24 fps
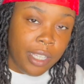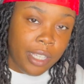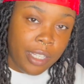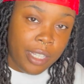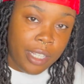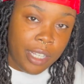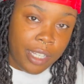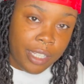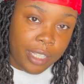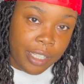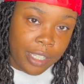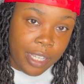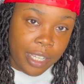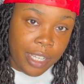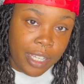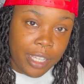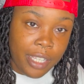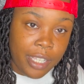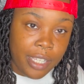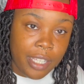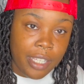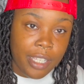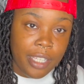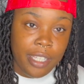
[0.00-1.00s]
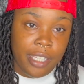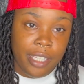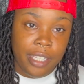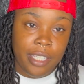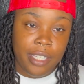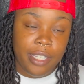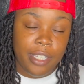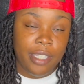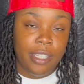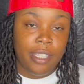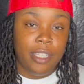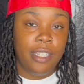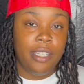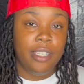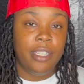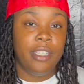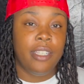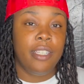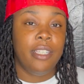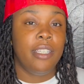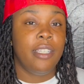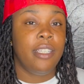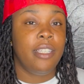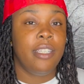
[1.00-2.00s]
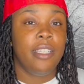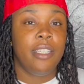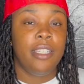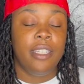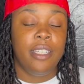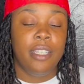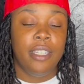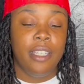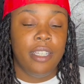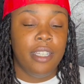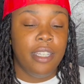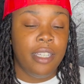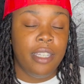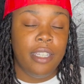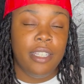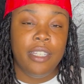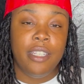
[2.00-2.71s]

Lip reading: That thing is, it